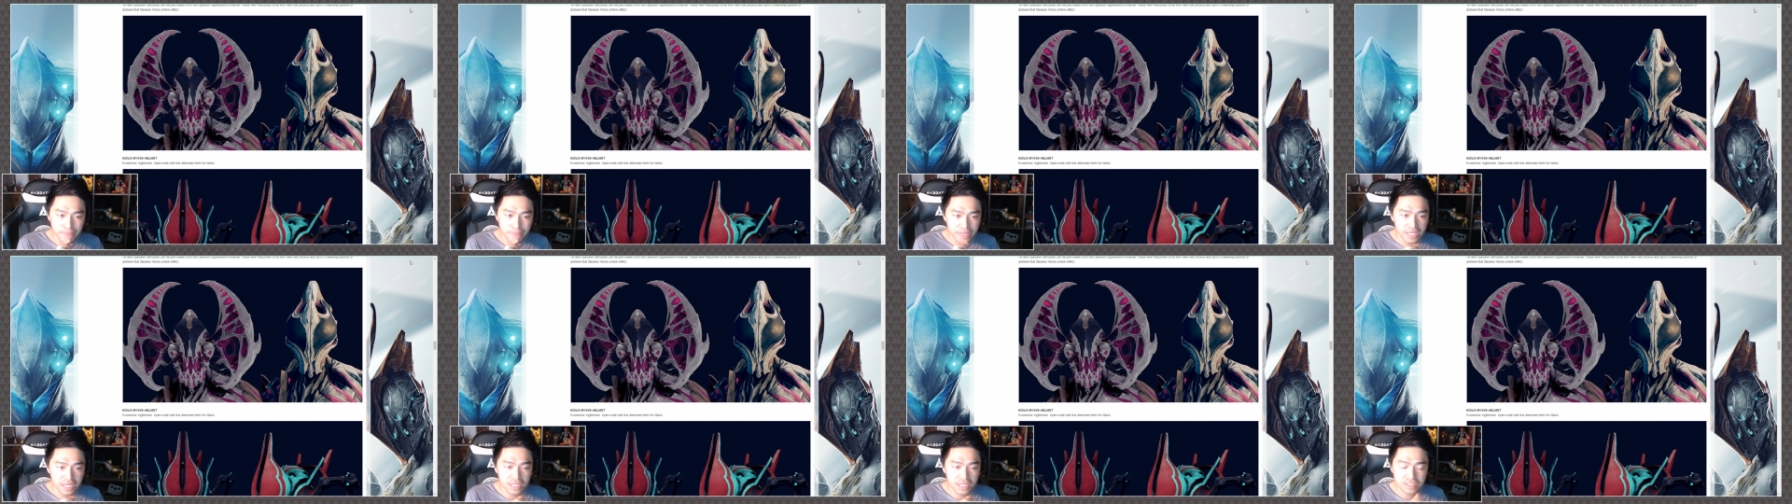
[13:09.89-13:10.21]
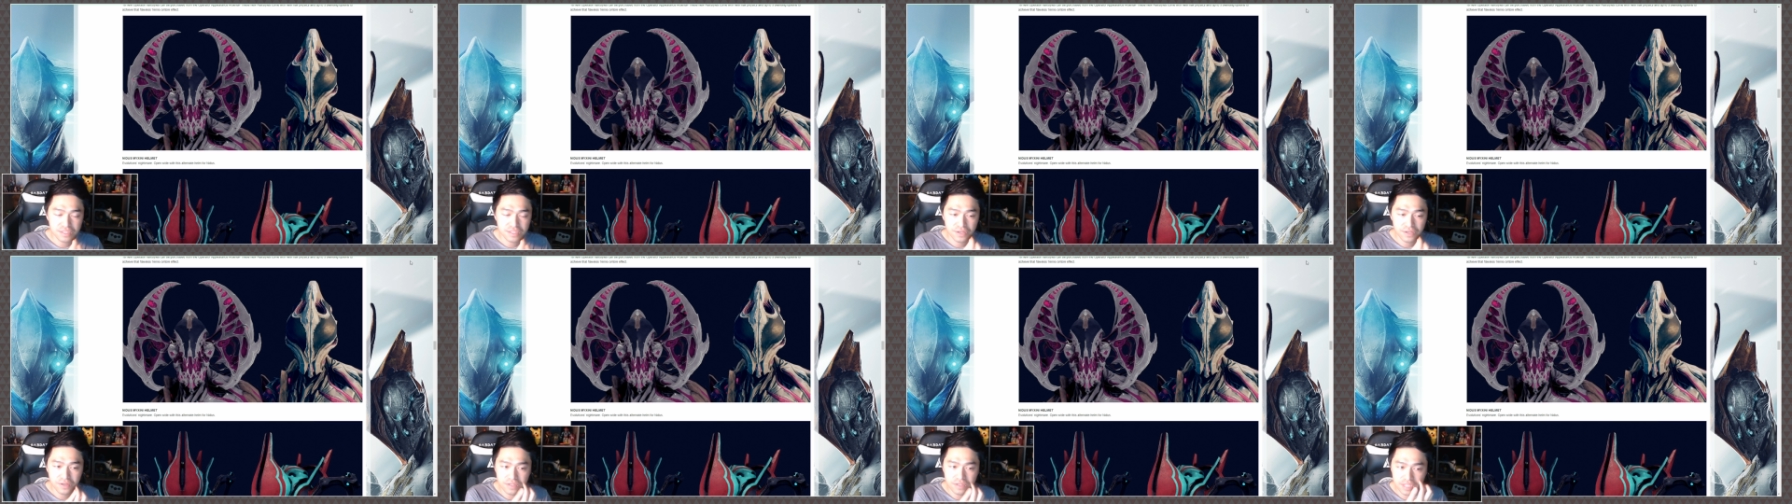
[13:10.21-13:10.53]
but
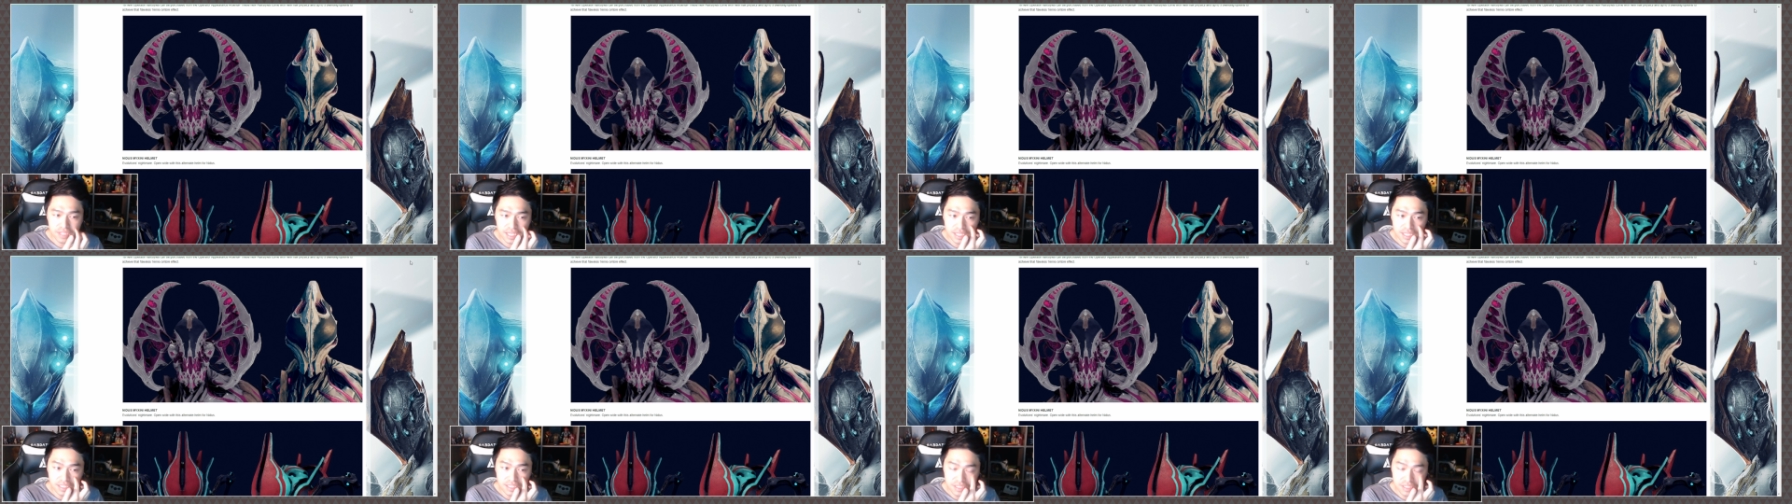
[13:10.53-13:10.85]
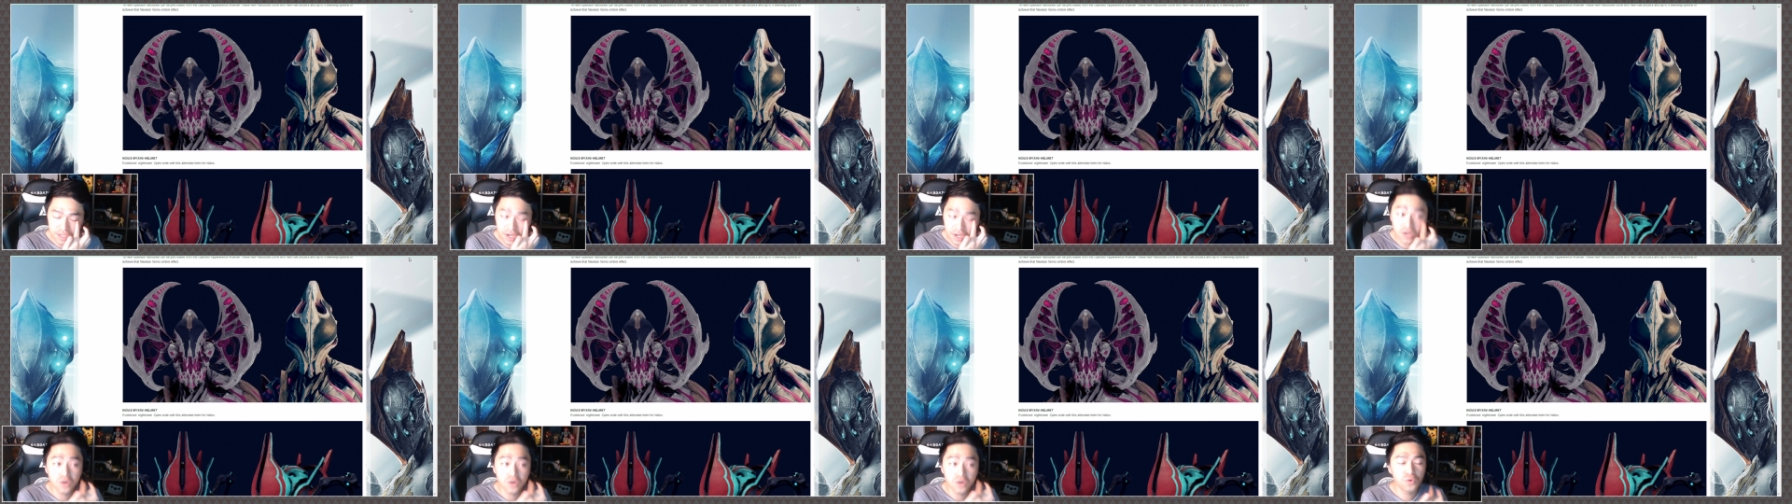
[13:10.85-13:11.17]
it's early,
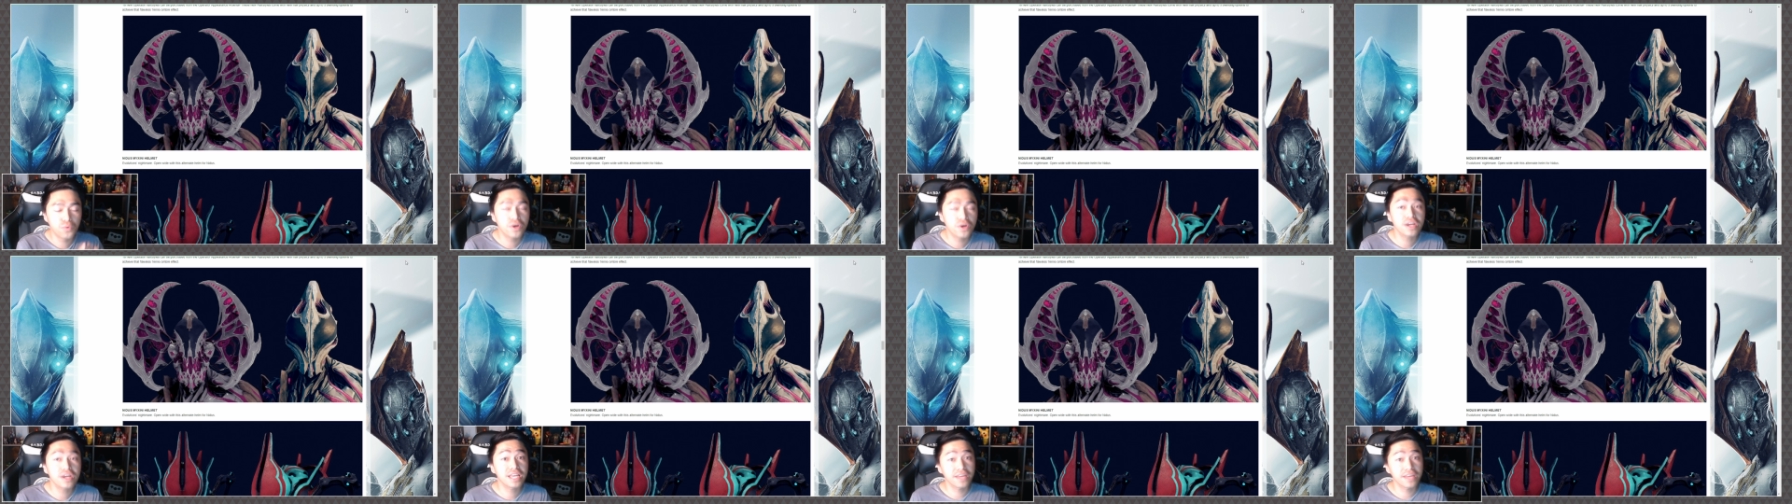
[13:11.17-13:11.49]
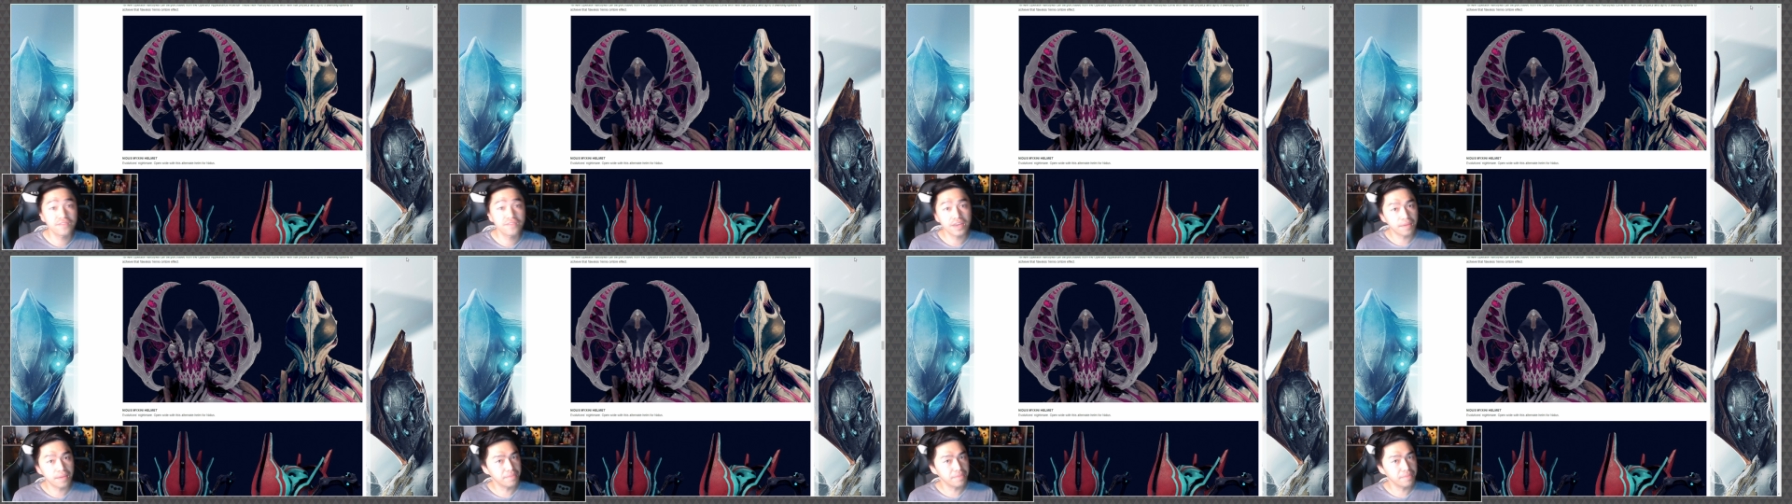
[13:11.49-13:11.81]
so we're
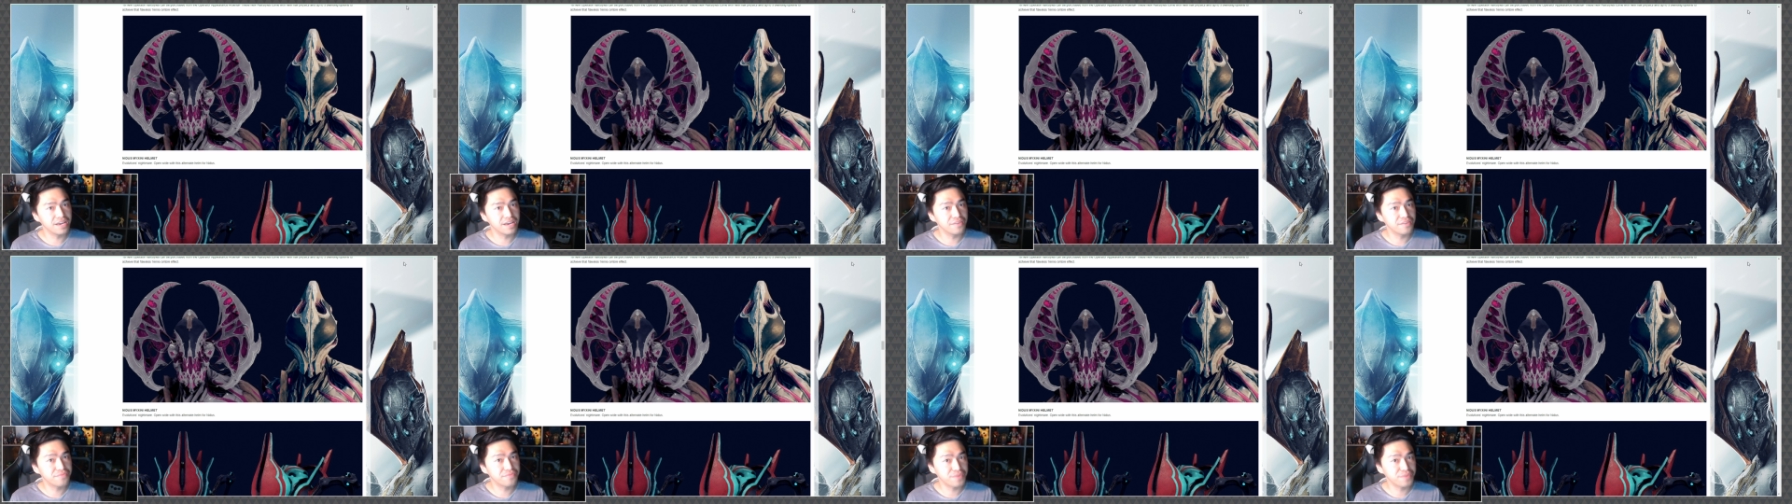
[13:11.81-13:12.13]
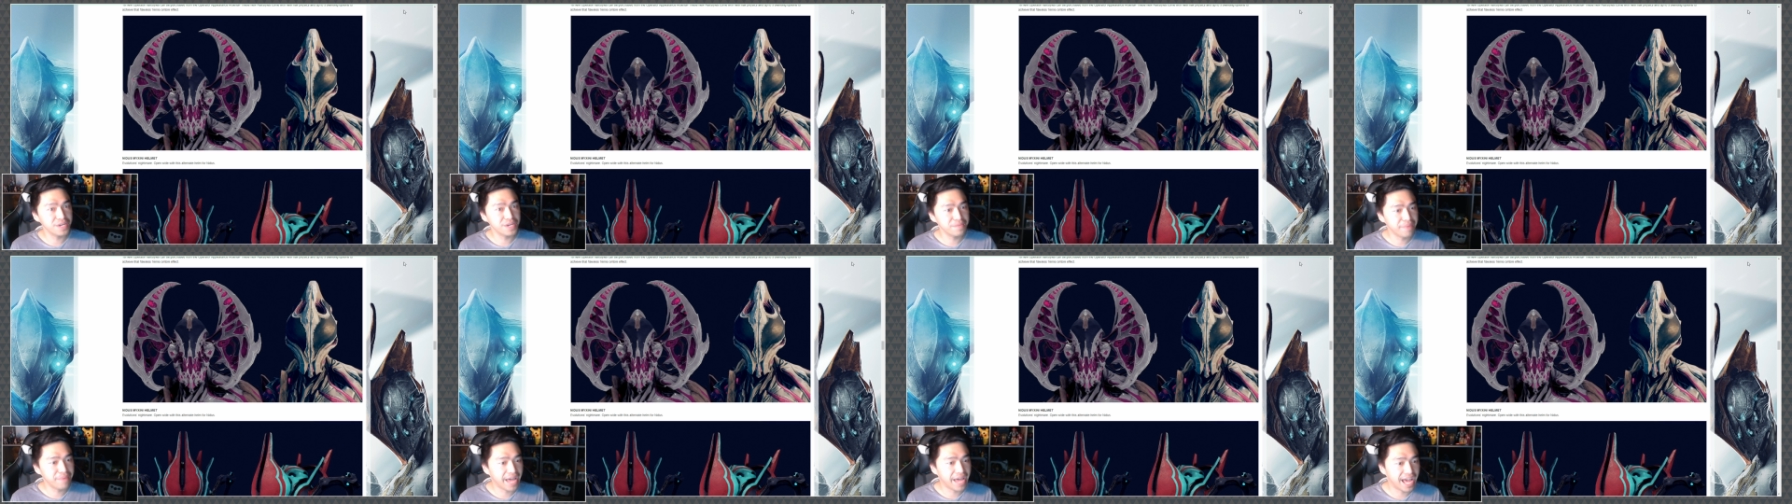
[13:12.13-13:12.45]
giving me a
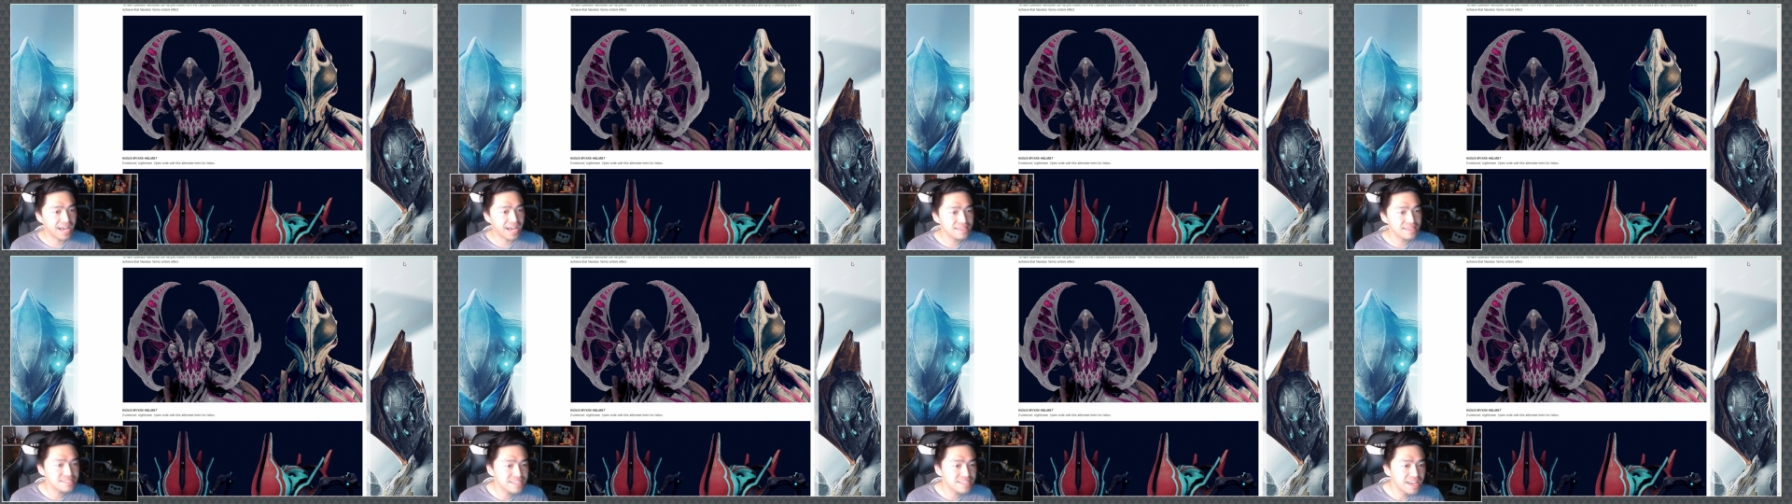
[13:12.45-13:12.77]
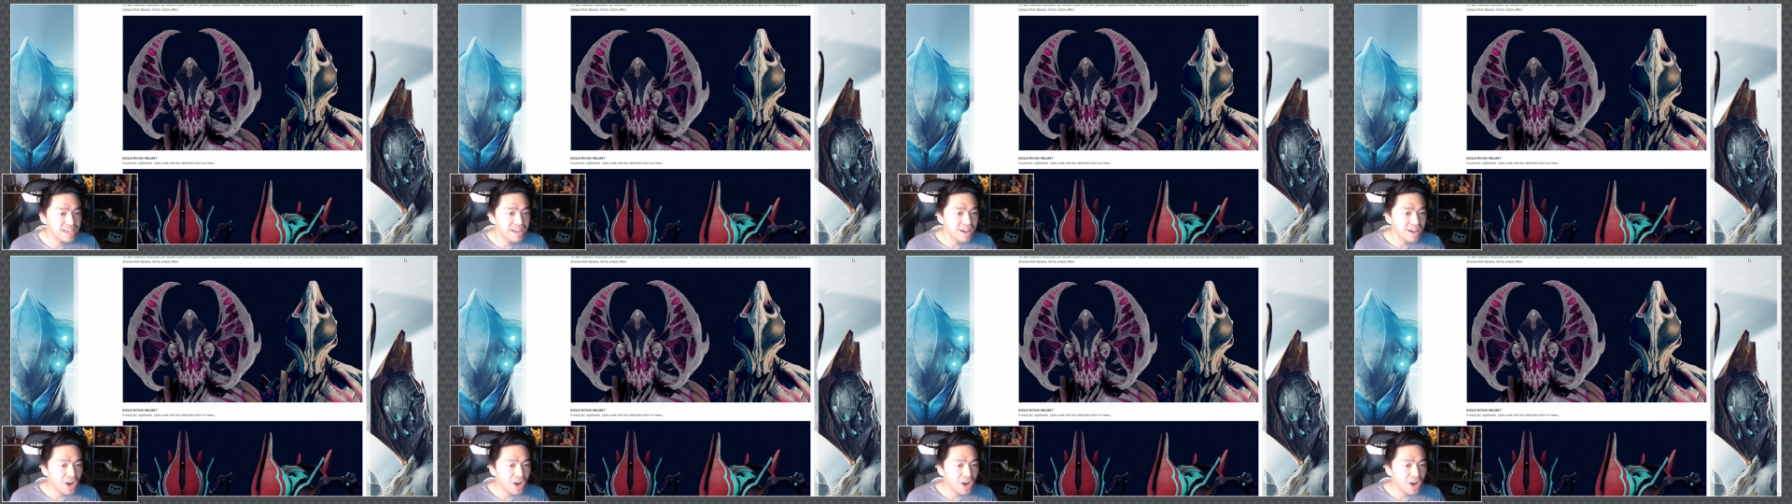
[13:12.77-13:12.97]
free pass.